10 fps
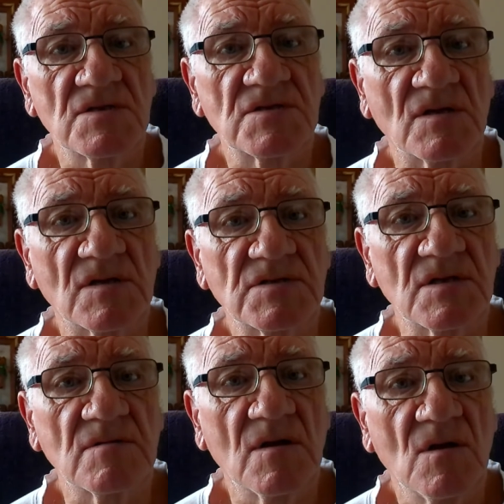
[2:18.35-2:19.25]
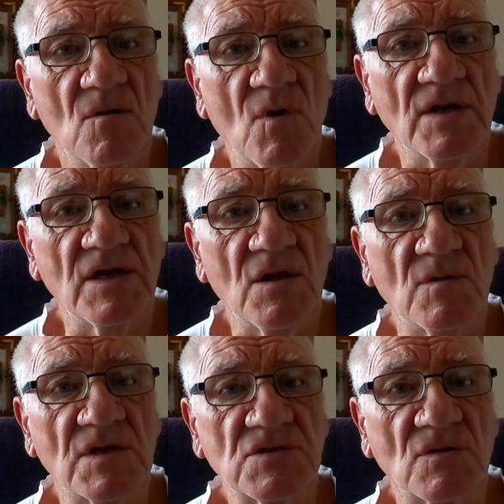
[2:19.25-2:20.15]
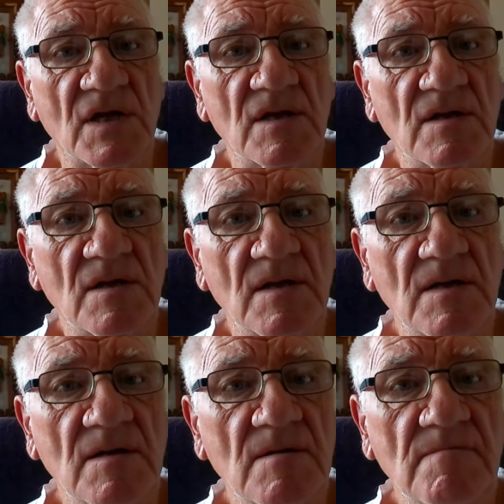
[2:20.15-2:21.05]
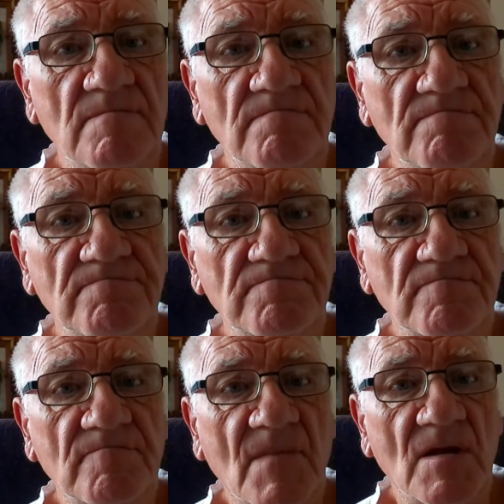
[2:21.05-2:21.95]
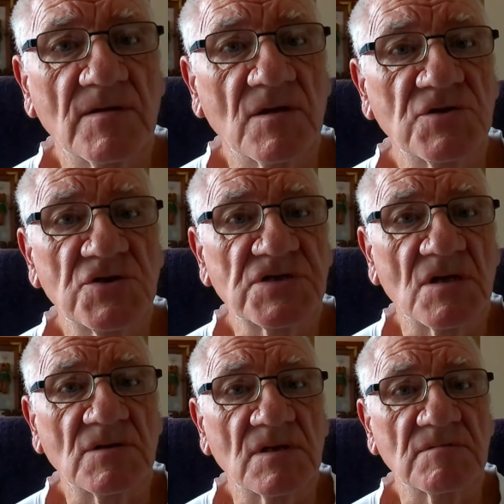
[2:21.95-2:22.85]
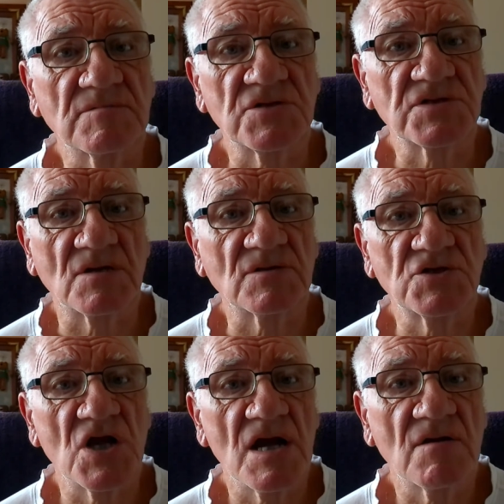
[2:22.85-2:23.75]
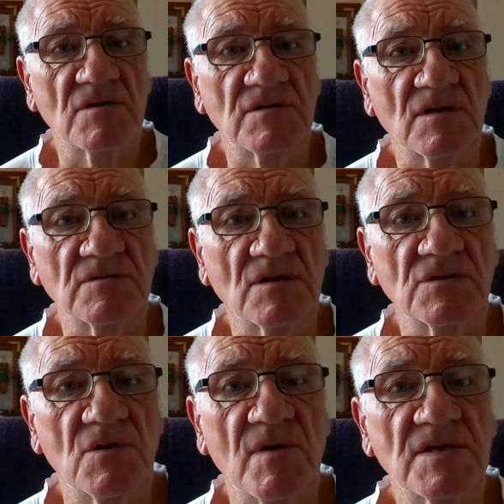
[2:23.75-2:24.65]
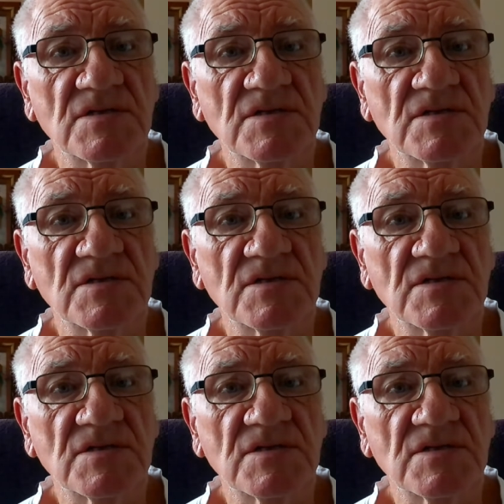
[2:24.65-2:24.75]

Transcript: so that when the unit's on it, you can just sit on a chair and do it."